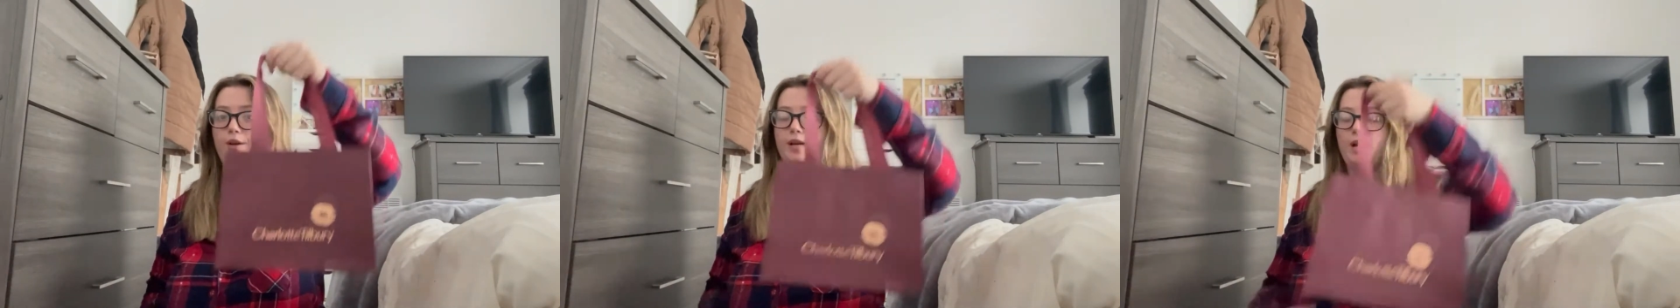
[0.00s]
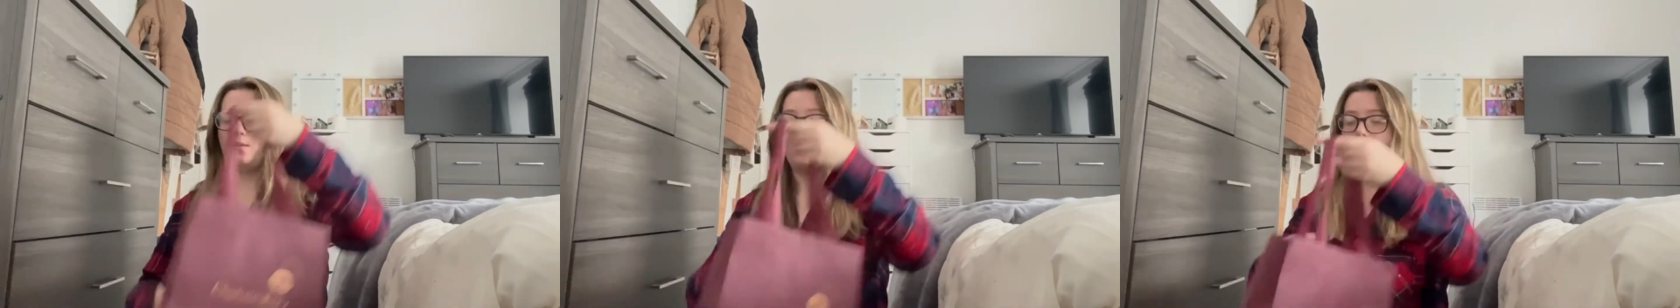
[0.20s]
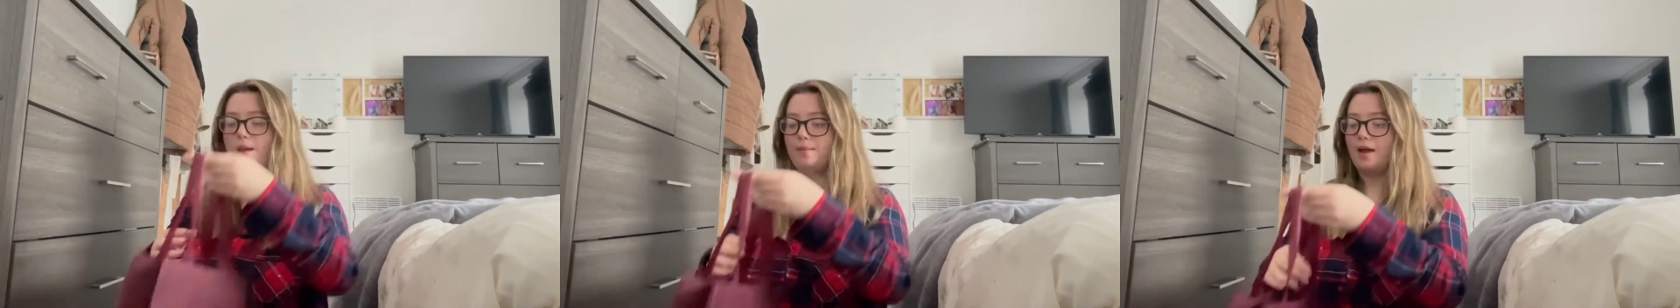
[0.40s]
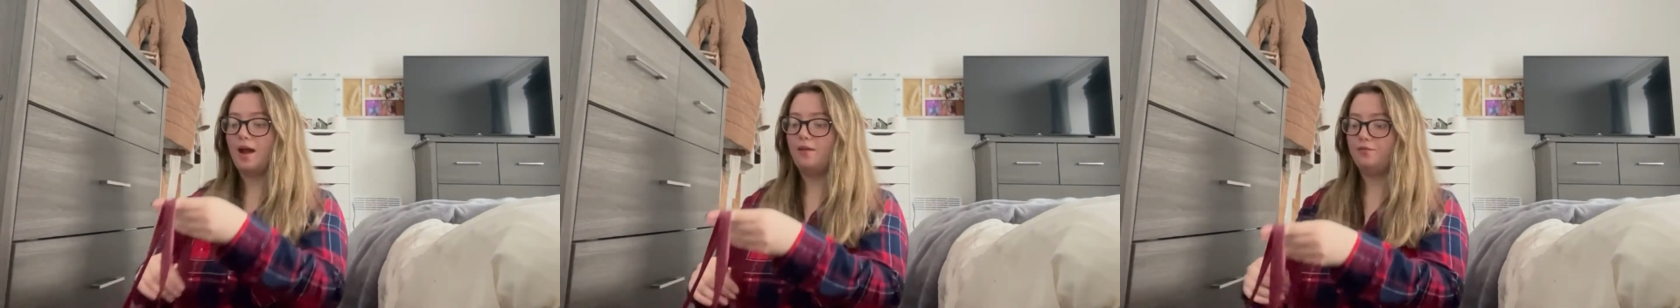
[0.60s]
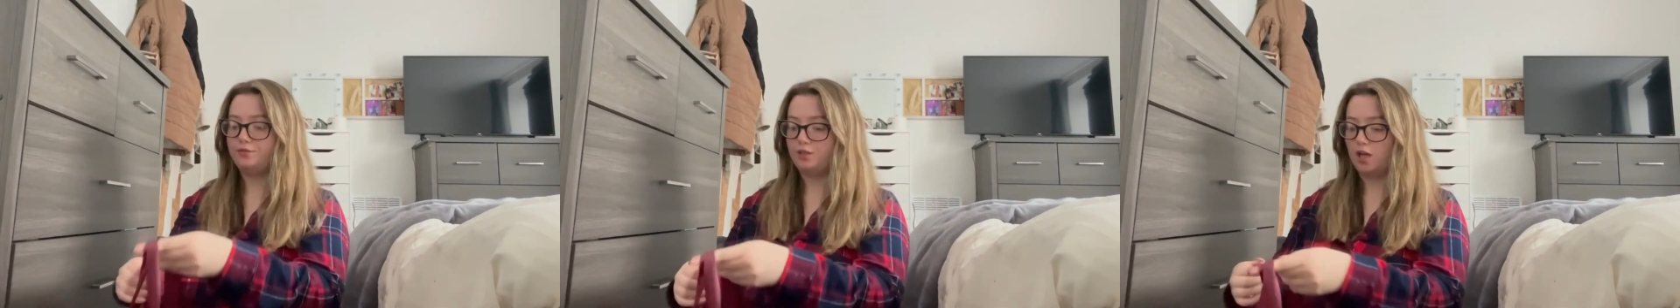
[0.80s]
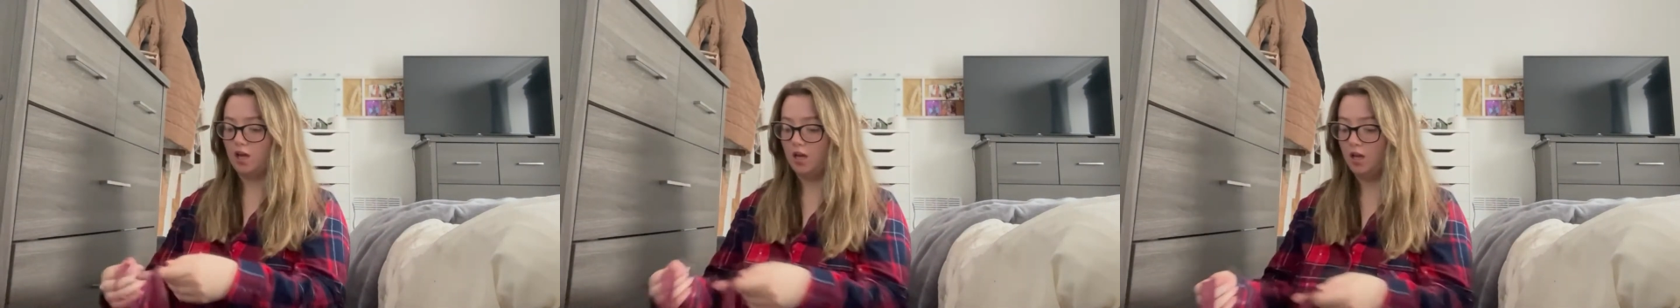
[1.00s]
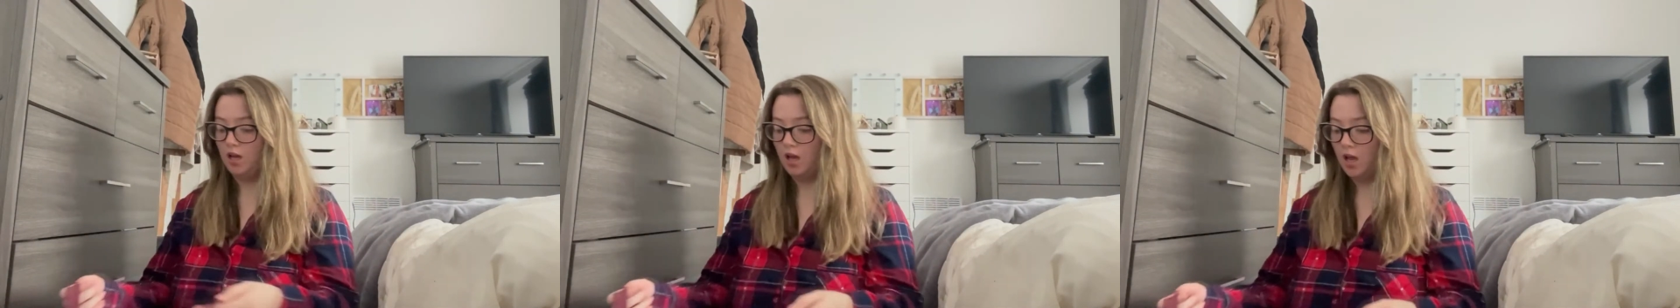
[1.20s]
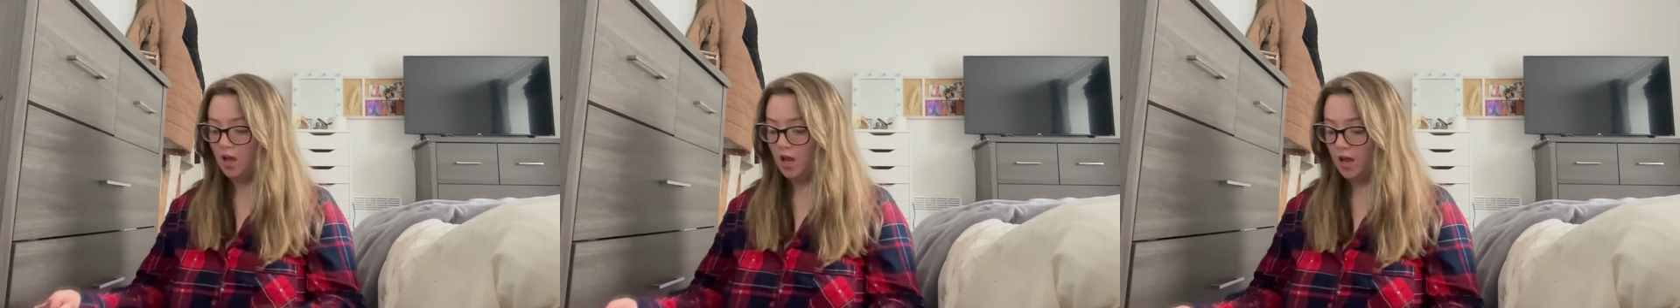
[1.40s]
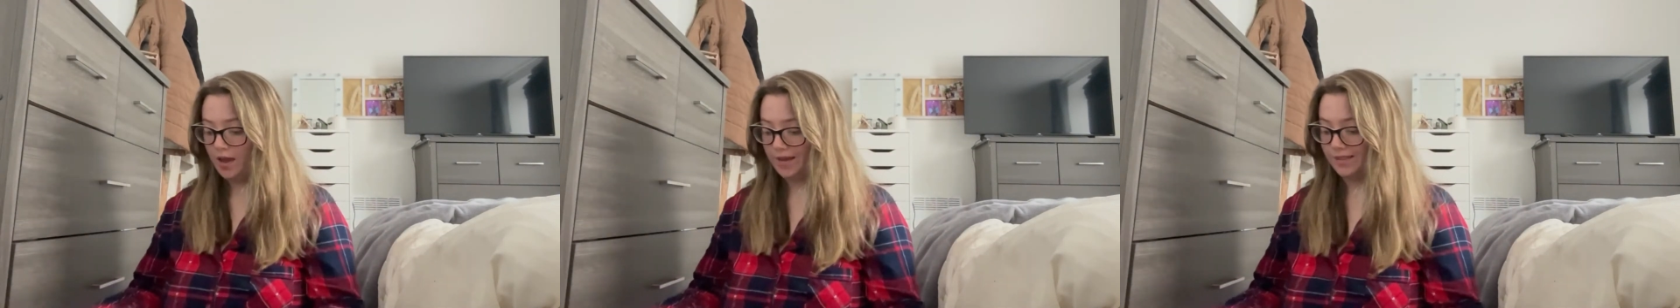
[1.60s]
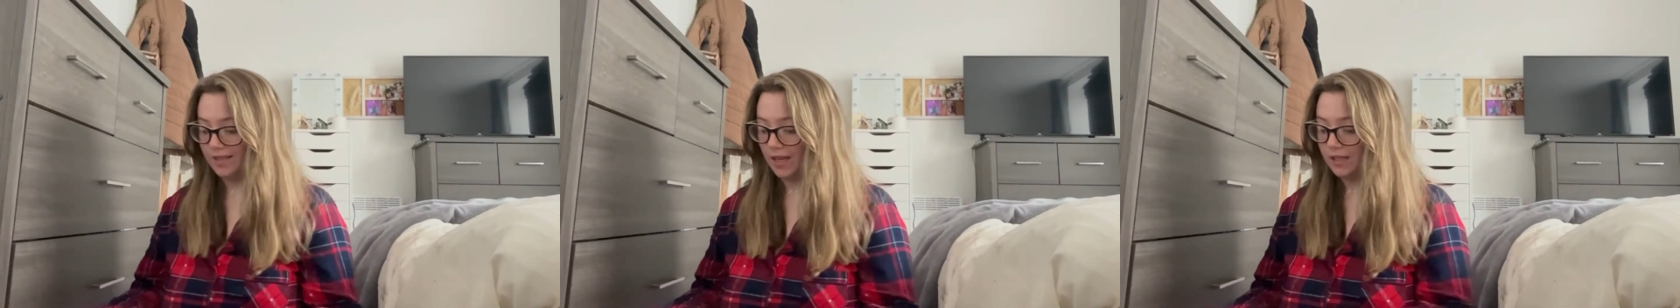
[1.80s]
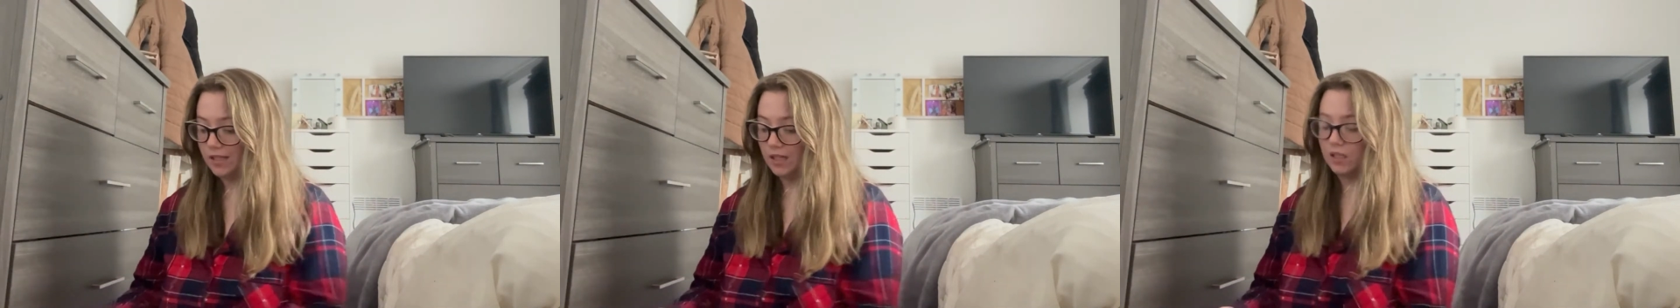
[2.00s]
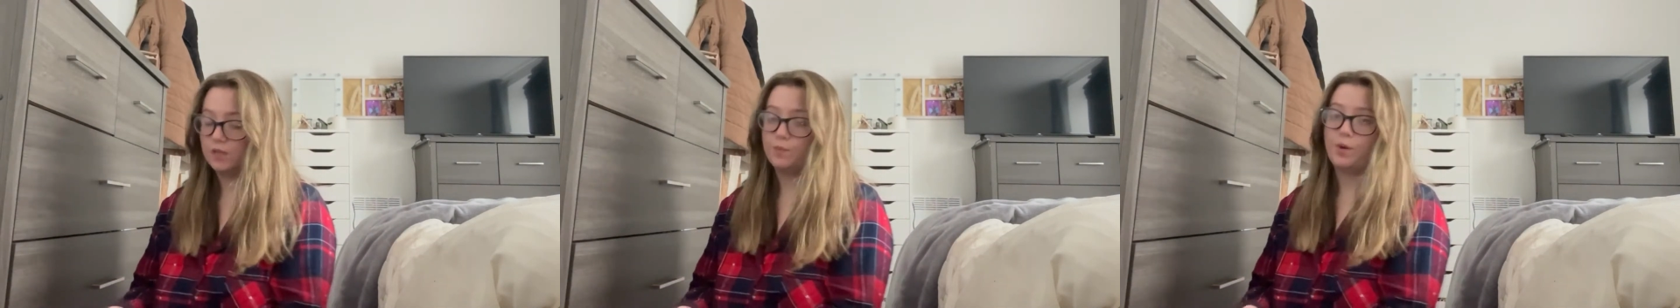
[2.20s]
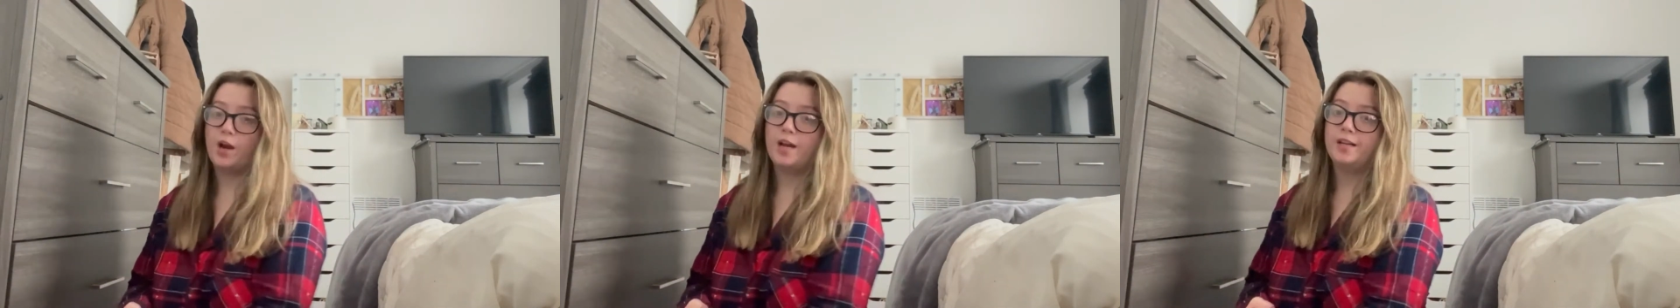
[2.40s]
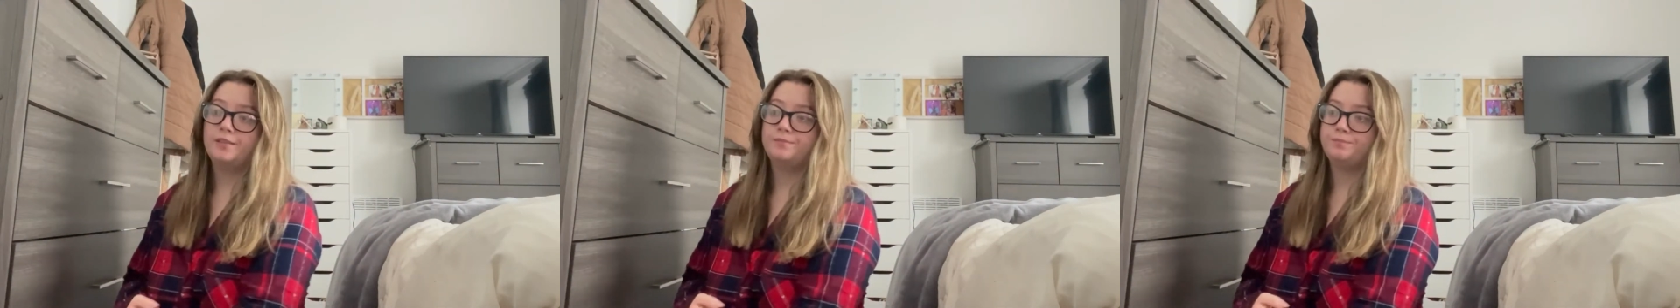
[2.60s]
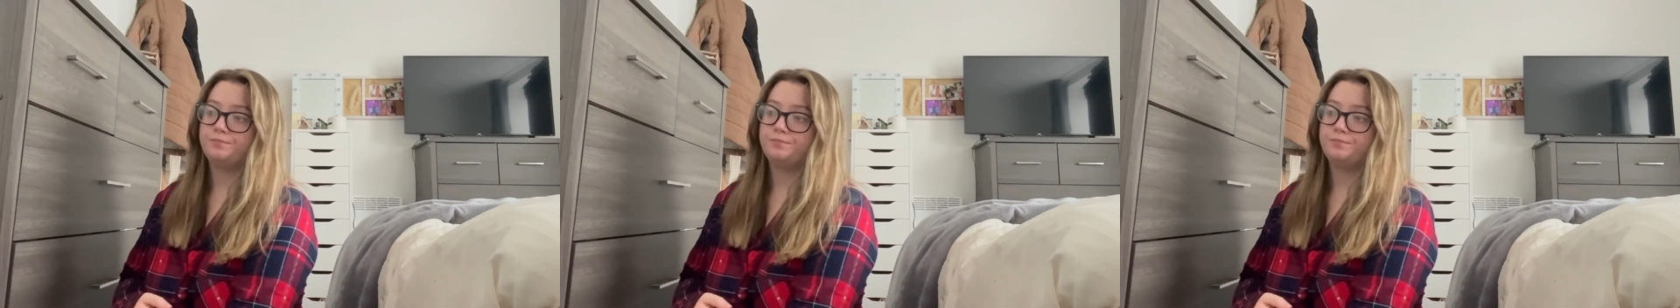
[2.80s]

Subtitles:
Now I'm after a setting spray,